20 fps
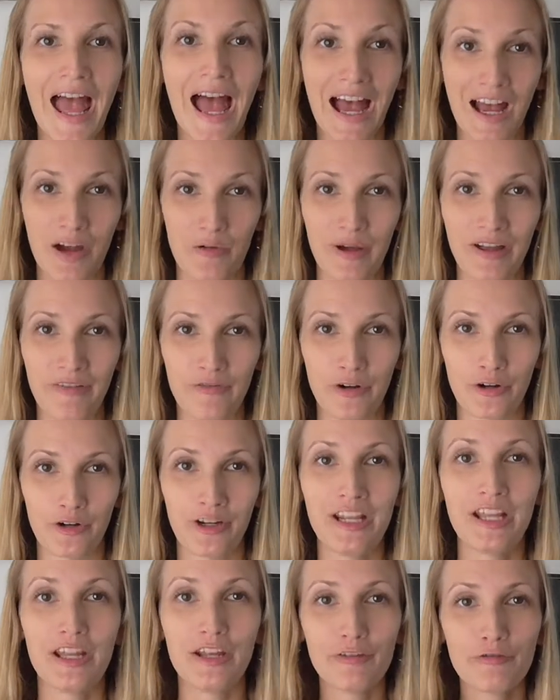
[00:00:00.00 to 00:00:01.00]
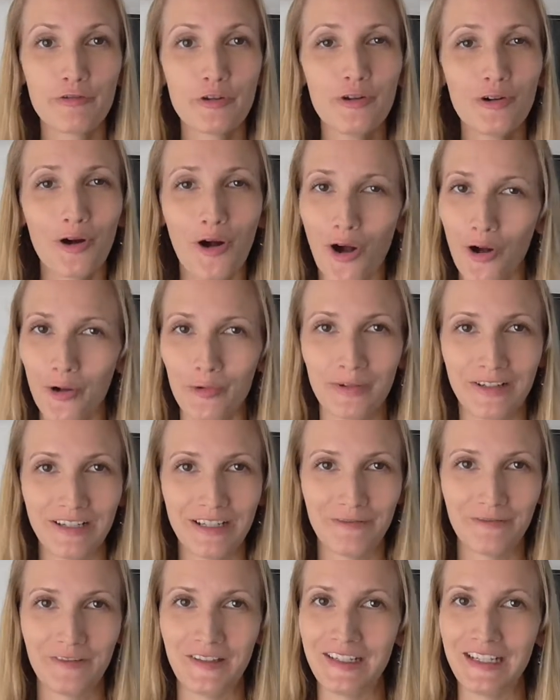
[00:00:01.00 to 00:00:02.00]
However, if you're
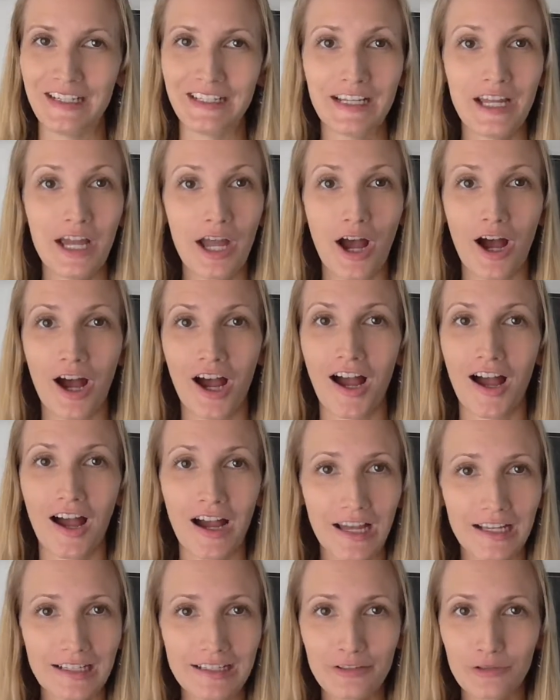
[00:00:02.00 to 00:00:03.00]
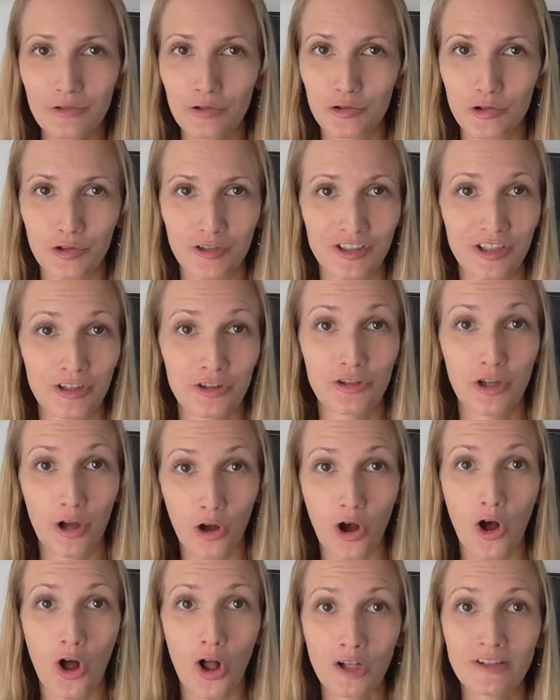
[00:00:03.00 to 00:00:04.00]
already feeding a highly nutritious,
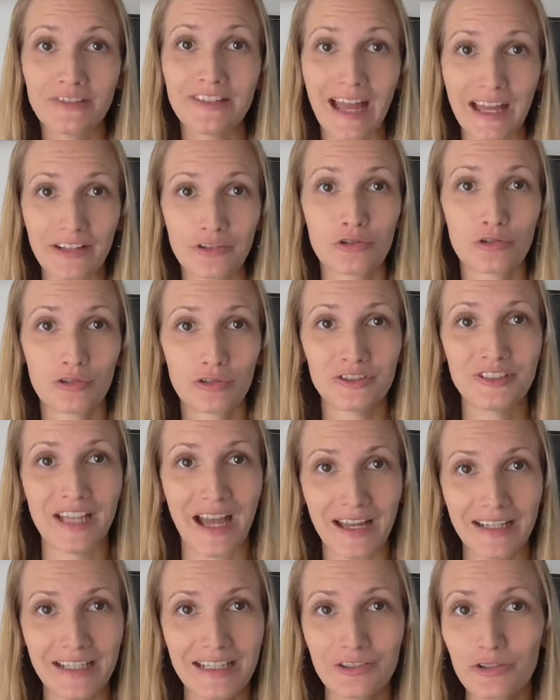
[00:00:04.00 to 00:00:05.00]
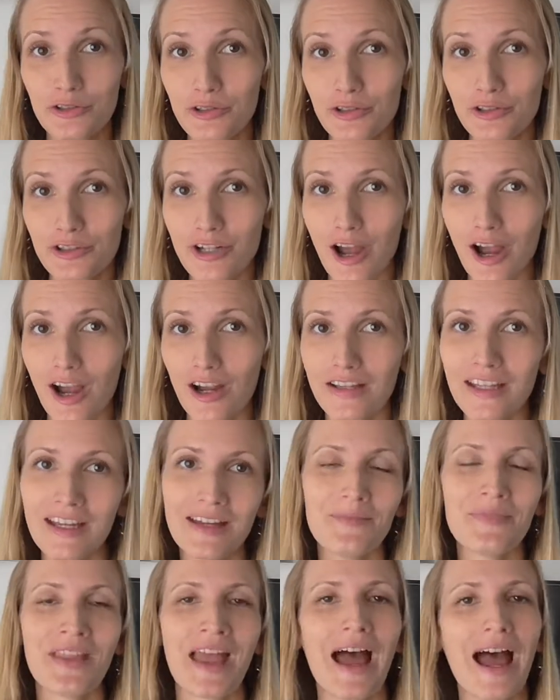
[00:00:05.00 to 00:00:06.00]
all-natural diet to your dog,
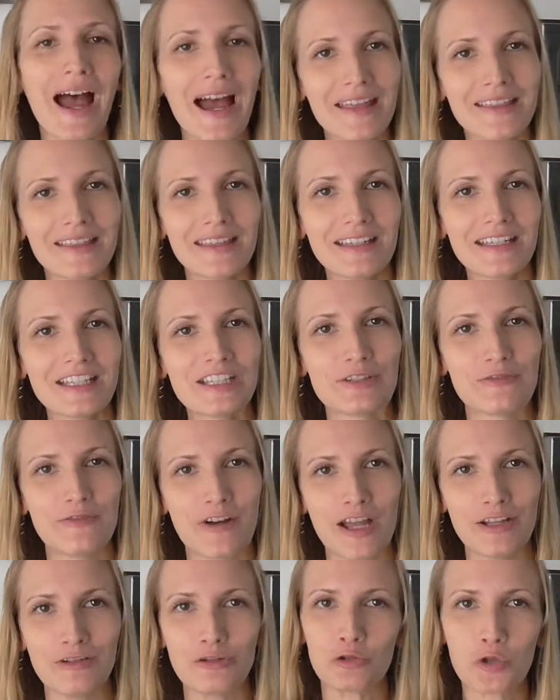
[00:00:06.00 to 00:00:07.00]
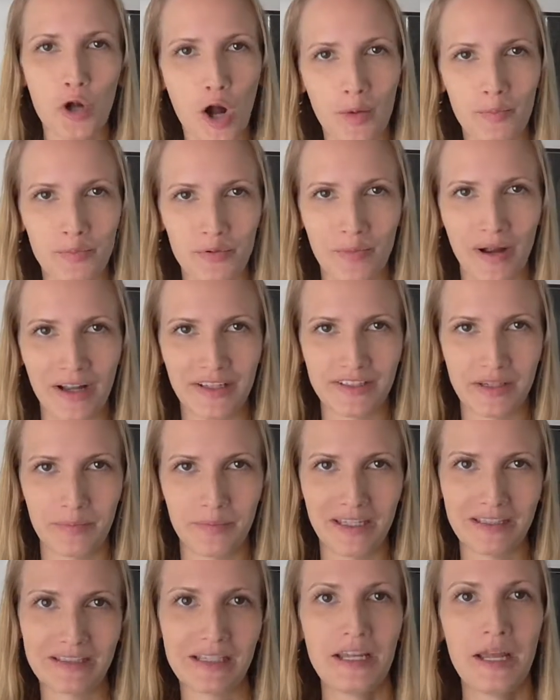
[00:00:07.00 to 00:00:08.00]
I think it's fine to compromise a
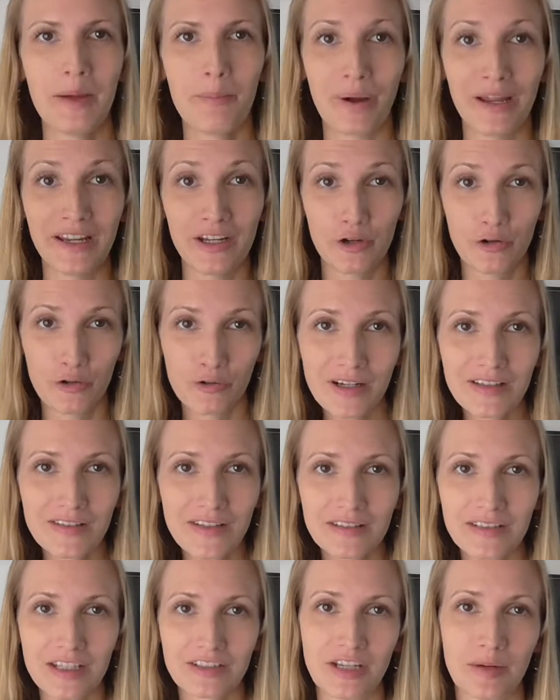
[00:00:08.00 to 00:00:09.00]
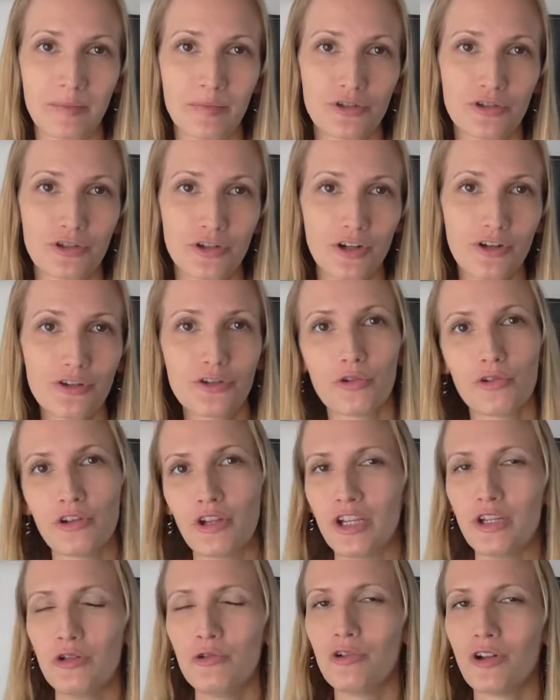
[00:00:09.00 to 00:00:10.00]
bit by increasing the temperature so
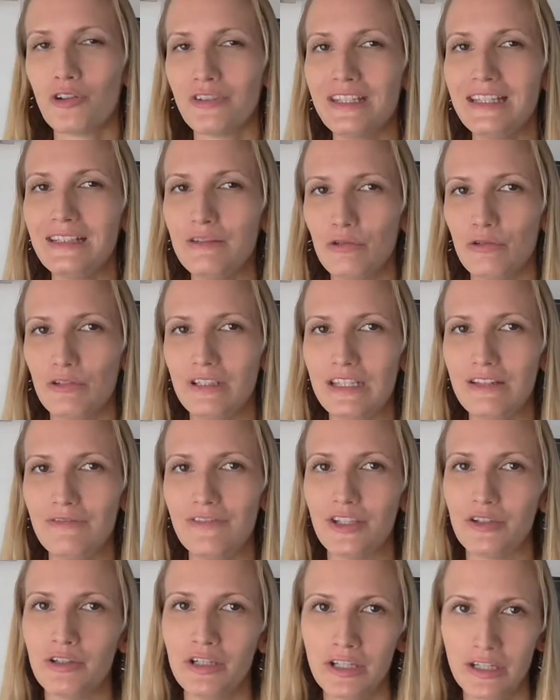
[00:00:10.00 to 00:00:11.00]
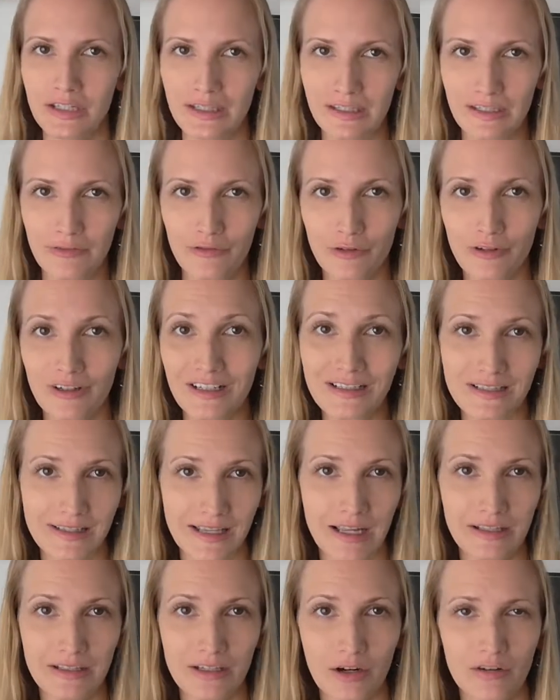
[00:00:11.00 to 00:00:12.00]
that you don't need to leave the liver
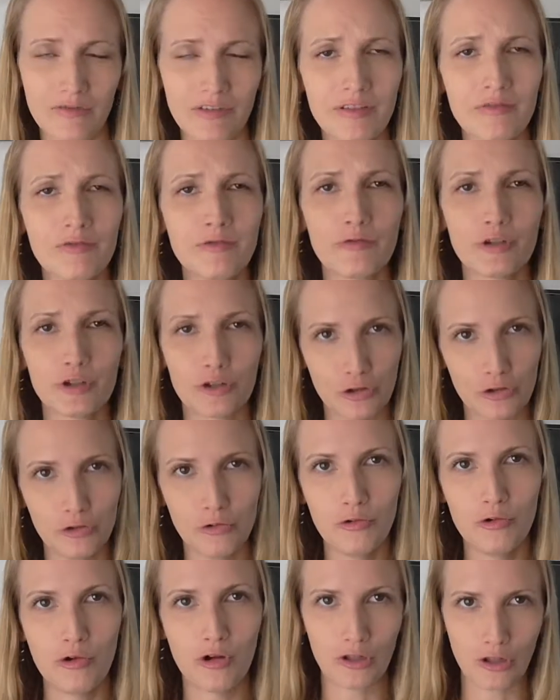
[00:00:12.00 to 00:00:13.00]
inside the oven for too